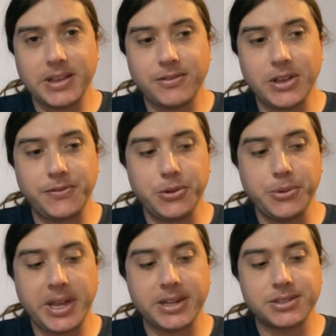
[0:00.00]
if you
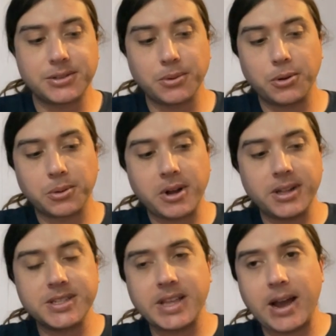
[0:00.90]
hinge the
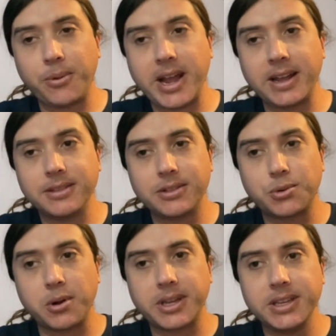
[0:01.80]
rollerons that way, the
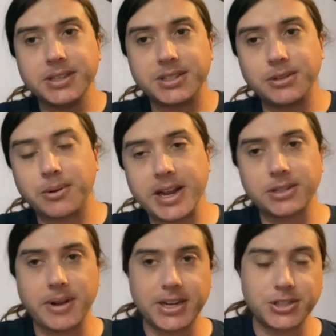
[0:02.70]
torque is in the right
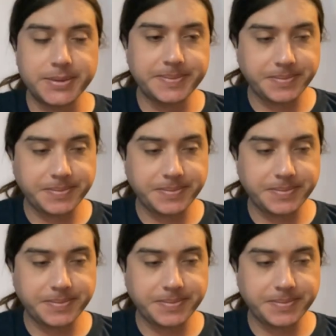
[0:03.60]
direction.